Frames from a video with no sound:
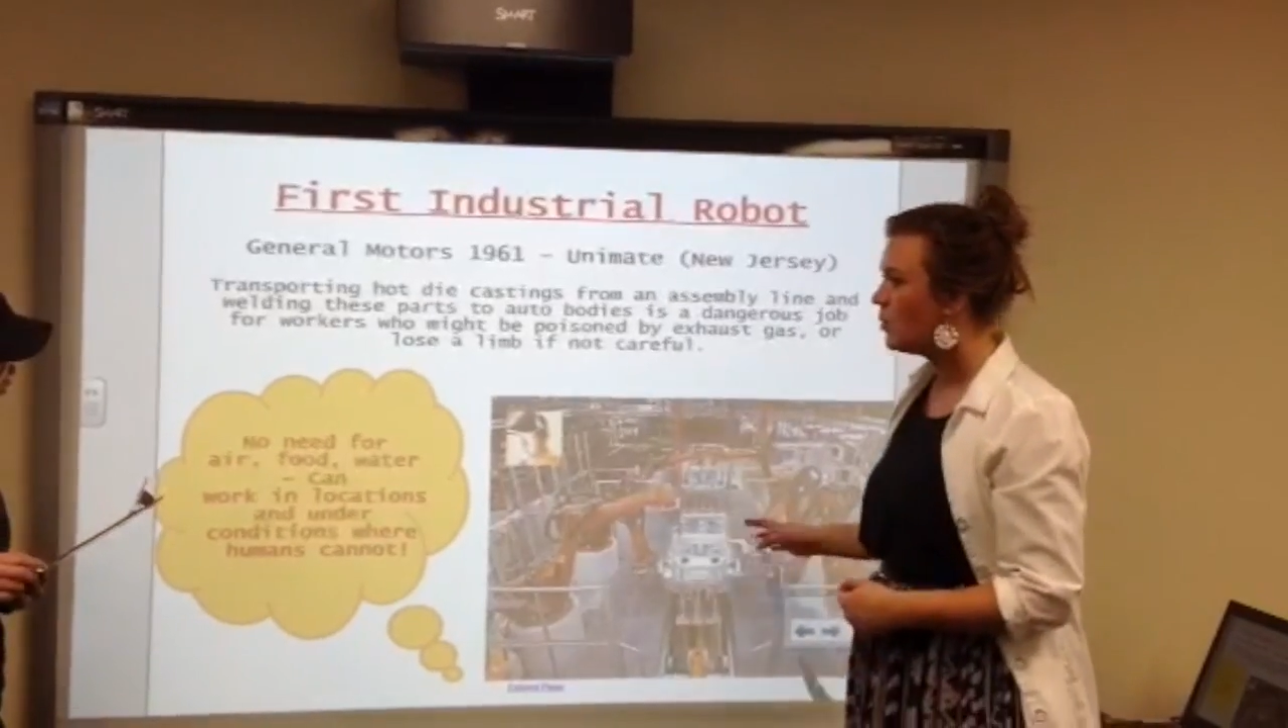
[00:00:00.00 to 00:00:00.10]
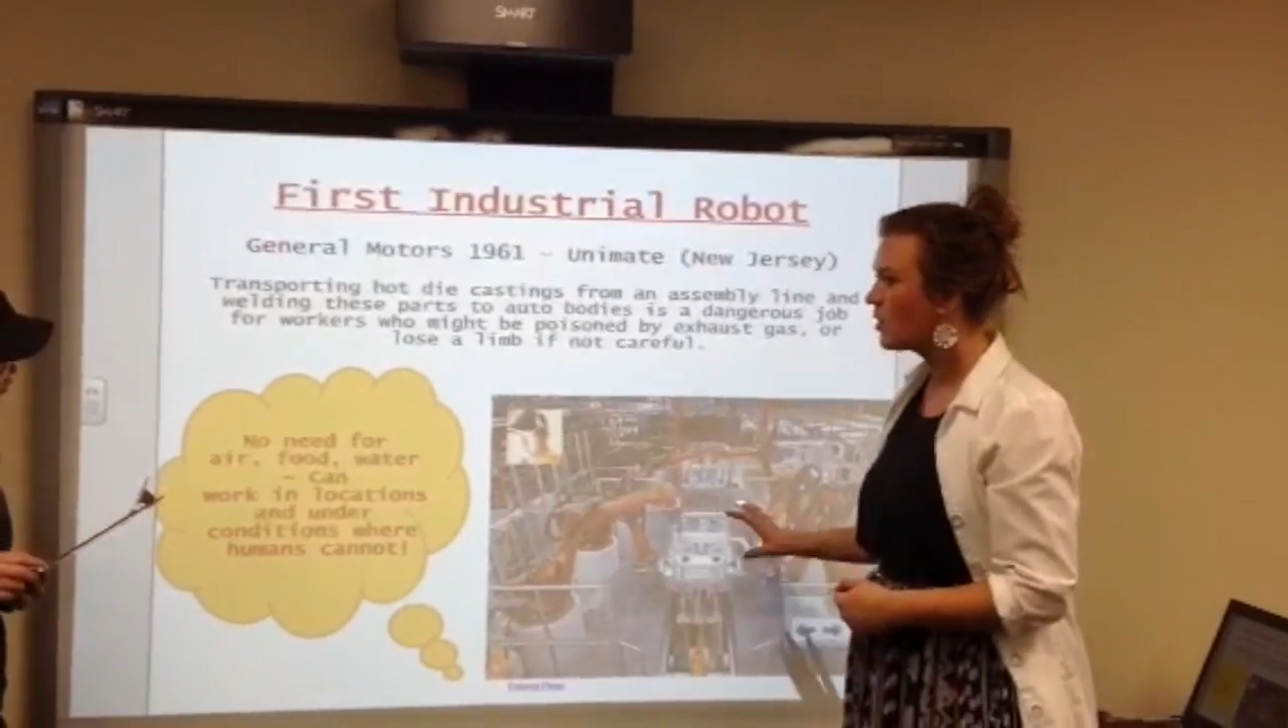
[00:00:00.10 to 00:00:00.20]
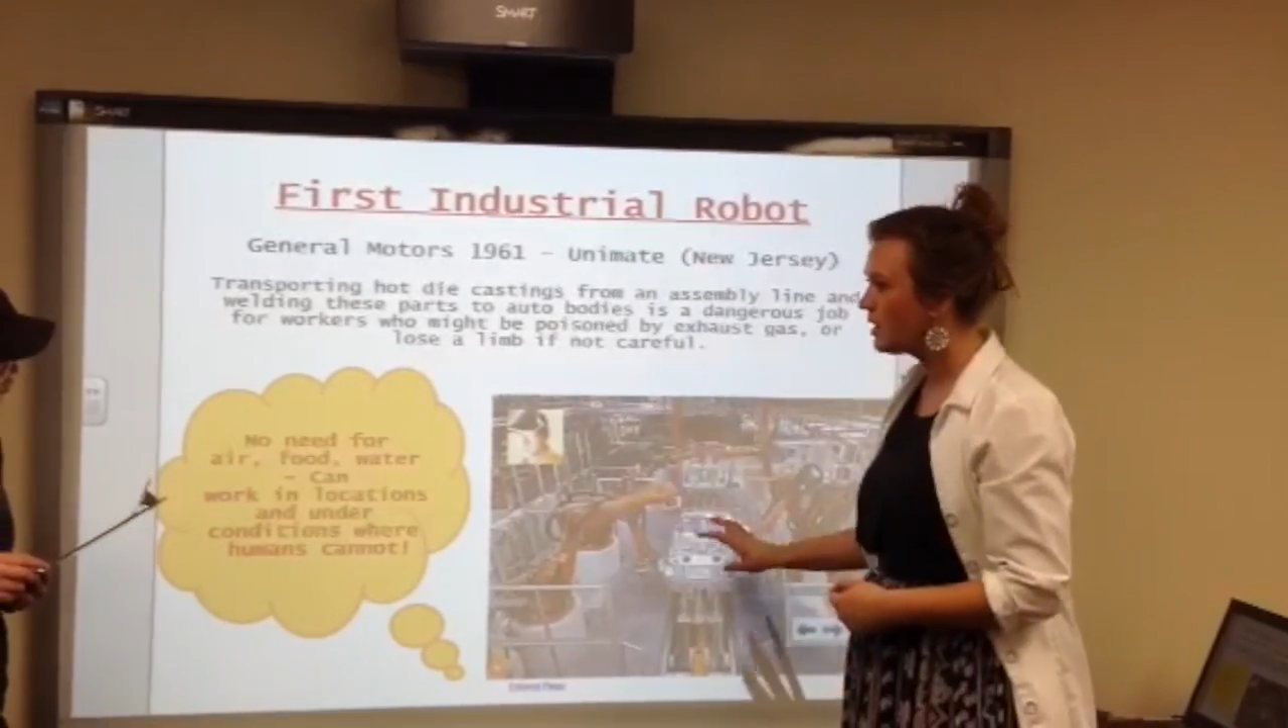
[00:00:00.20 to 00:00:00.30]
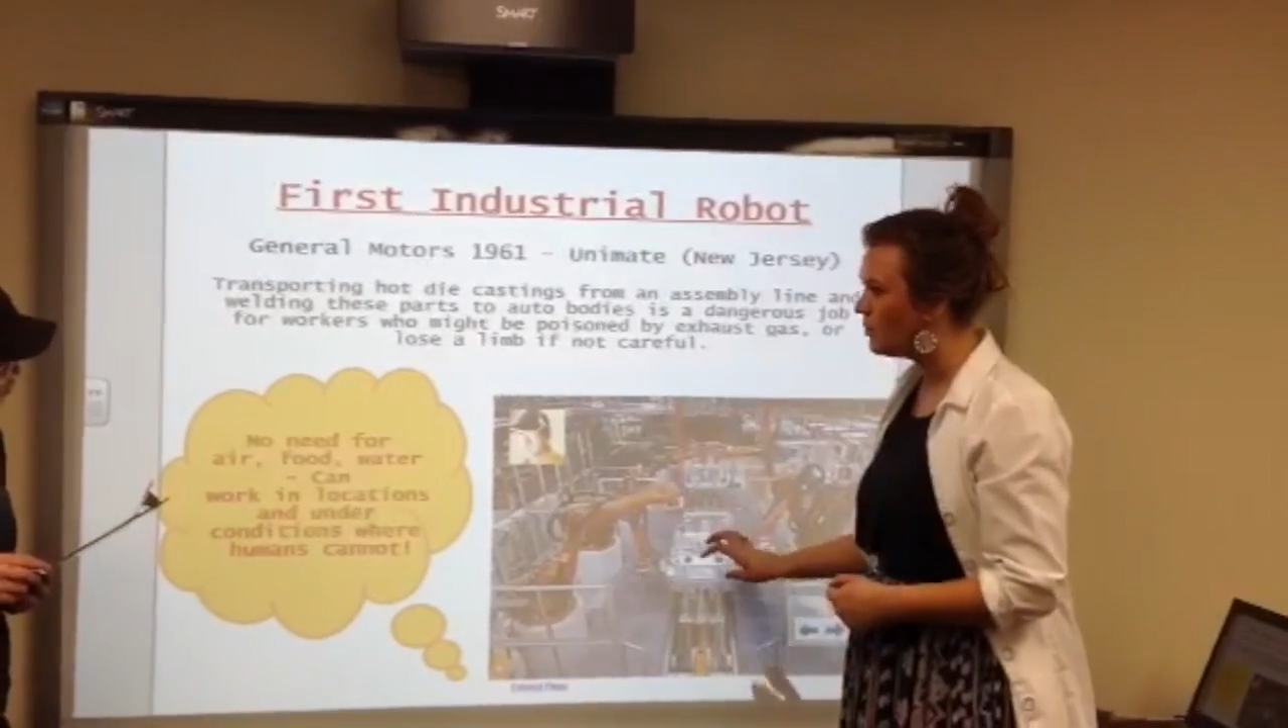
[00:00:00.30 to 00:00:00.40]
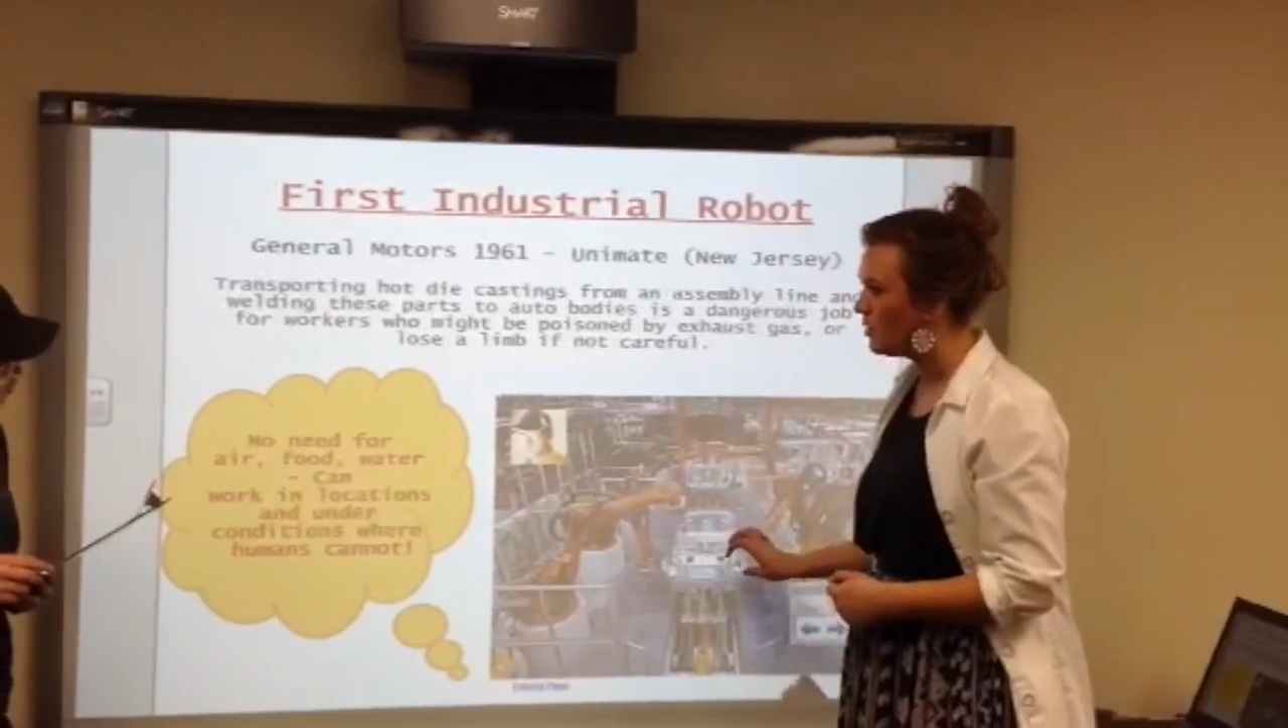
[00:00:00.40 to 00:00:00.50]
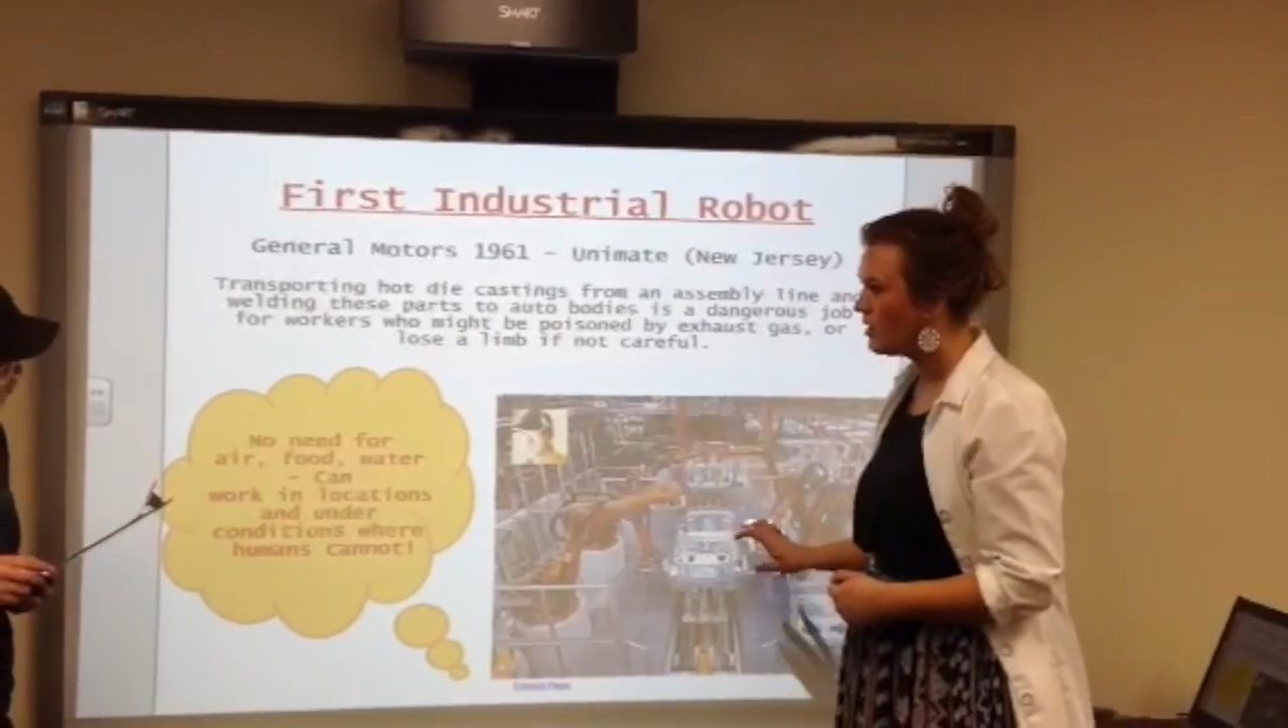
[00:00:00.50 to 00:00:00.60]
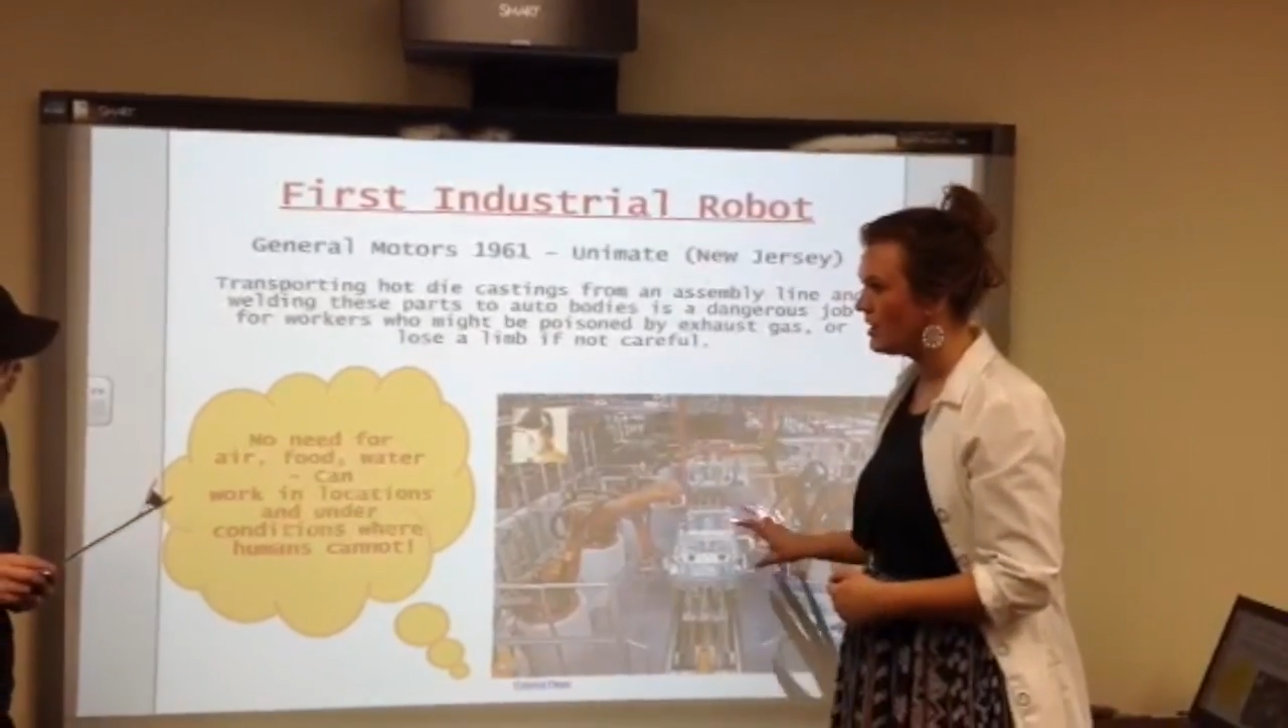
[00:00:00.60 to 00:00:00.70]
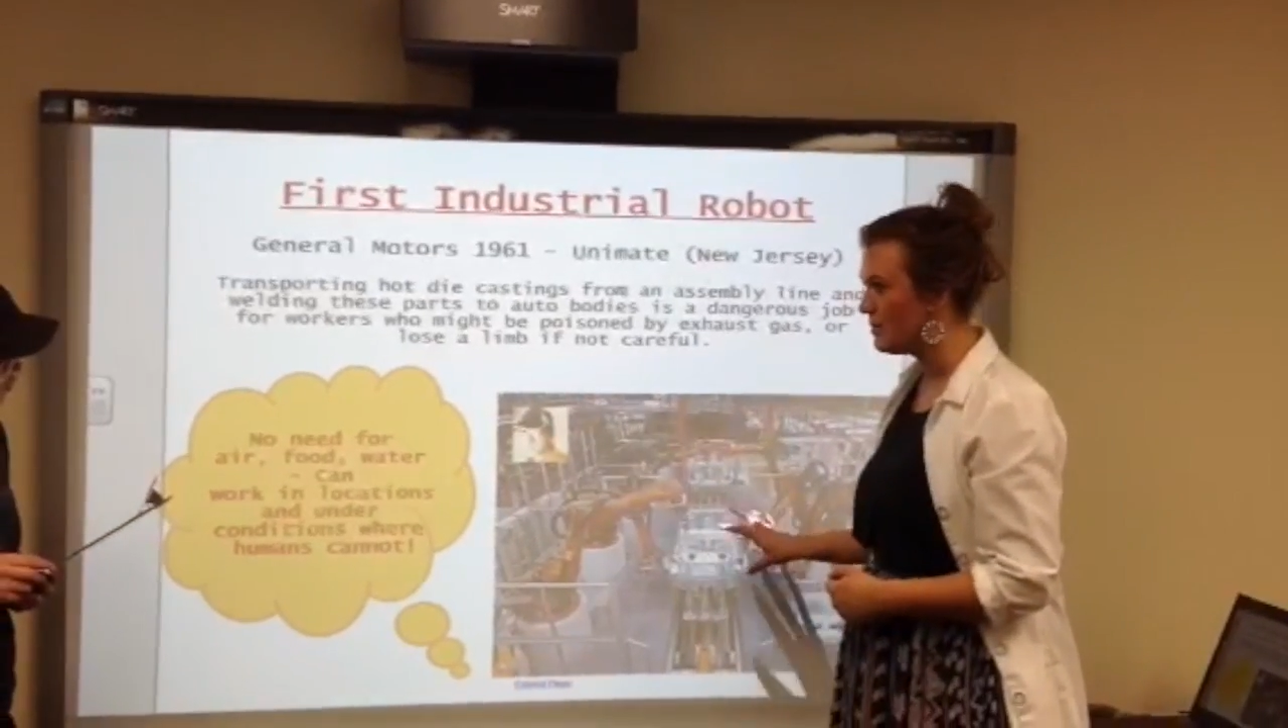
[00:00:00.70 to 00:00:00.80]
working with